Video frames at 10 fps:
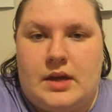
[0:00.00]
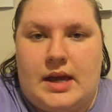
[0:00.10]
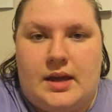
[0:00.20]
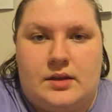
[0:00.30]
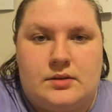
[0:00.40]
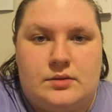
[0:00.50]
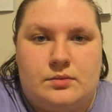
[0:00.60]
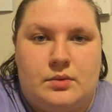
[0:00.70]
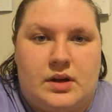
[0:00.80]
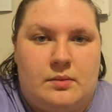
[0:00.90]
and
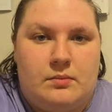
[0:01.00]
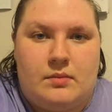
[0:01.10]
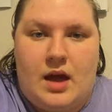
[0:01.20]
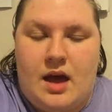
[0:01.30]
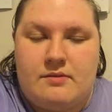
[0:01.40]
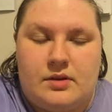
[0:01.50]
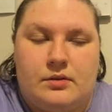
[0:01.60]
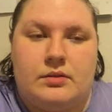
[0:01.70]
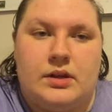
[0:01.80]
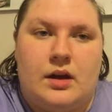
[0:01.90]
when I'm having
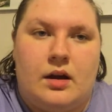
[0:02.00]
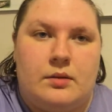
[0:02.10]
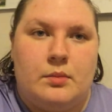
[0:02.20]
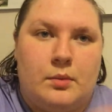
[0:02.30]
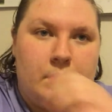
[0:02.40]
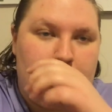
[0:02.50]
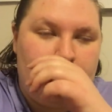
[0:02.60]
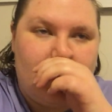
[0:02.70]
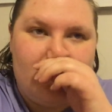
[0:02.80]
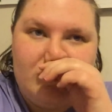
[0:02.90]
a really hard moment
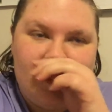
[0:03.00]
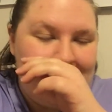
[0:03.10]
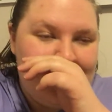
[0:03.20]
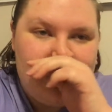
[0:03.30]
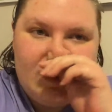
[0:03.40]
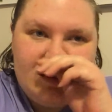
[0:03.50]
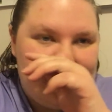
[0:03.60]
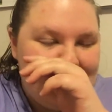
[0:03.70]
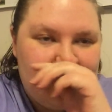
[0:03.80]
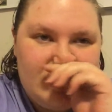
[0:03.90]
where I'm,
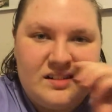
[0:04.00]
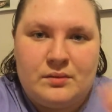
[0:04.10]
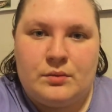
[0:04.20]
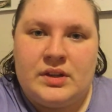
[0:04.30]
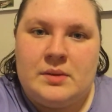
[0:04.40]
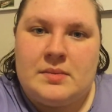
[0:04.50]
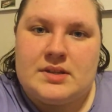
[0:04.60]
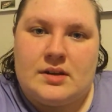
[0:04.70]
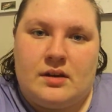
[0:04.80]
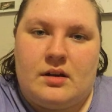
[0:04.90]
you know, really
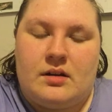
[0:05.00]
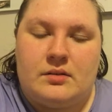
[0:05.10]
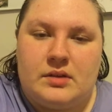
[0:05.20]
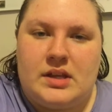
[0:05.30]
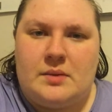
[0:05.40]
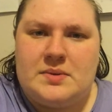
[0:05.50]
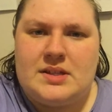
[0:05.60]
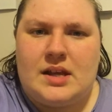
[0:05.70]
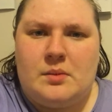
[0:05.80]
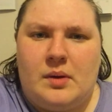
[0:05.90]
missing her and really
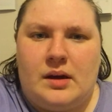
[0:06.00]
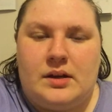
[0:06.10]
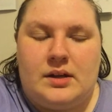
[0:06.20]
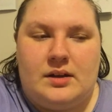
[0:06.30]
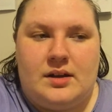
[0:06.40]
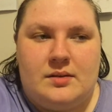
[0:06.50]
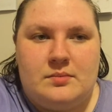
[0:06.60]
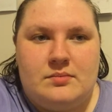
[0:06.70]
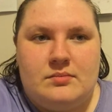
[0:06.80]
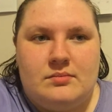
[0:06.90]
upset about it,
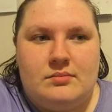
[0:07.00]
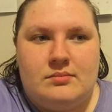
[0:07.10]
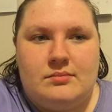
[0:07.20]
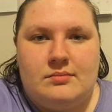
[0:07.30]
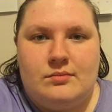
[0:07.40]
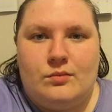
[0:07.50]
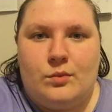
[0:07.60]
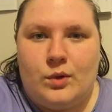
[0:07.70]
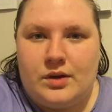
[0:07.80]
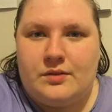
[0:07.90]

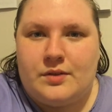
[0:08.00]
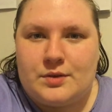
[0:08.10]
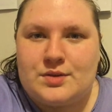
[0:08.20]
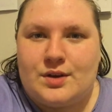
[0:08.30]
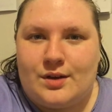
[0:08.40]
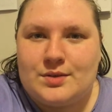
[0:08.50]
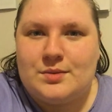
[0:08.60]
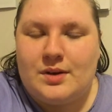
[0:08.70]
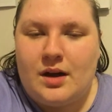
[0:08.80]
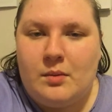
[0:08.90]
one of those songs
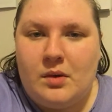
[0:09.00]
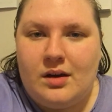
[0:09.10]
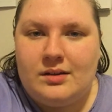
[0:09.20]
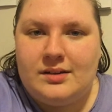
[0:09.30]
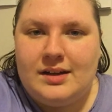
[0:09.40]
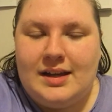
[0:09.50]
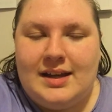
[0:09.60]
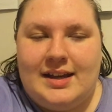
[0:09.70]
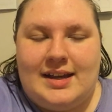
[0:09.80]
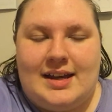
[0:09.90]
will come on,
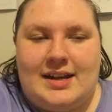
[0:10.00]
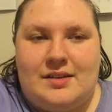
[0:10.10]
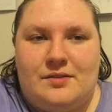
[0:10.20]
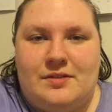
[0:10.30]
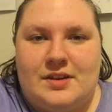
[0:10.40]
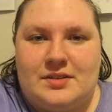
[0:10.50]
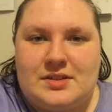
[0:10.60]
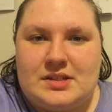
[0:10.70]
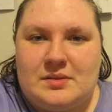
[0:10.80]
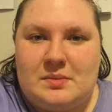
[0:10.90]
and it
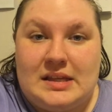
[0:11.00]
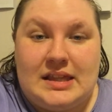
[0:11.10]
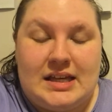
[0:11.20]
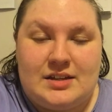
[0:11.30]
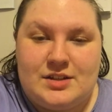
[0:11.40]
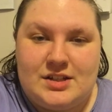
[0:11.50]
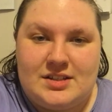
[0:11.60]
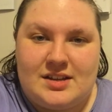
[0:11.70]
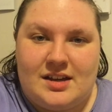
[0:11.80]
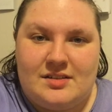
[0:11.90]
feels to me like
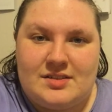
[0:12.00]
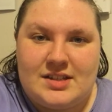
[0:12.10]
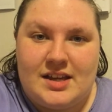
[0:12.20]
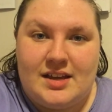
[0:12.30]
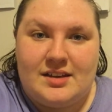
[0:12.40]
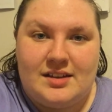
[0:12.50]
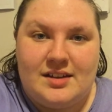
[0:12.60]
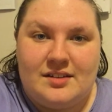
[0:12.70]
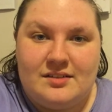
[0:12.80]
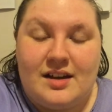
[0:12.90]
she's kind of saying,
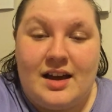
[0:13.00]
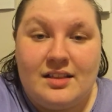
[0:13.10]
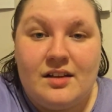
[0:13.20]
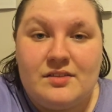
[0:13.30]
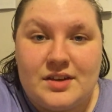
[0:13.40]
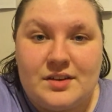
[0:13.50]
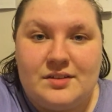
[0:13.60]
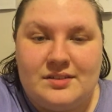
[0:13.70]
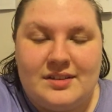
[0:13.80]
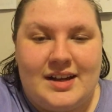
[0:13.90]
you know, I love
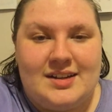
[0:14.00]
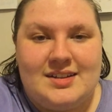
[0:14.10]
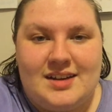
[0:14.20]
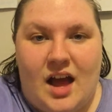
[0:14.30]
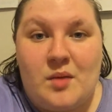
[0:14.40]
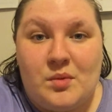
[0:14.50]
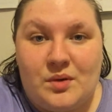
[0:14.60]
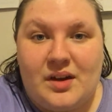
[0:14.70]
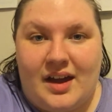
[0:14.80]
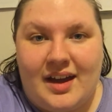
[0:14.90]
you and I'm
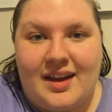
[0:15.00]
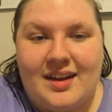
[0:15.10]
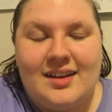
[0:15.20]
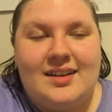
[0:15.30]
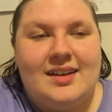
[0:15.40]
okay,